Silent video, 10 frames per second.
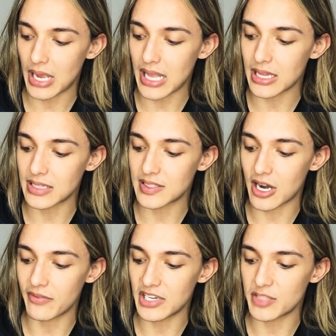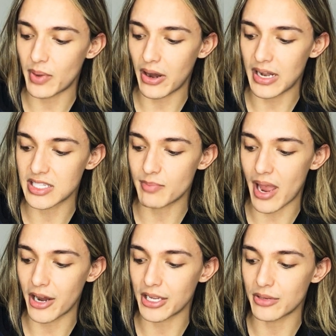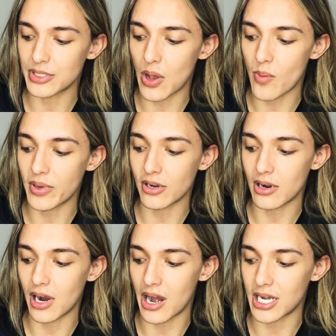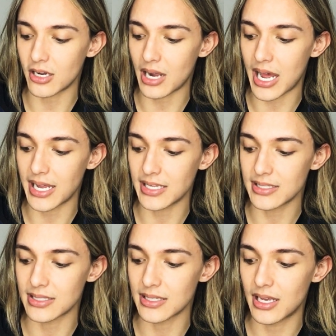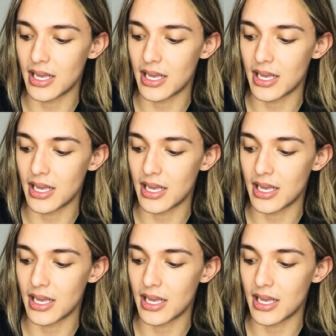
And let Starfish Spirit inspire you to open your heart and your eyes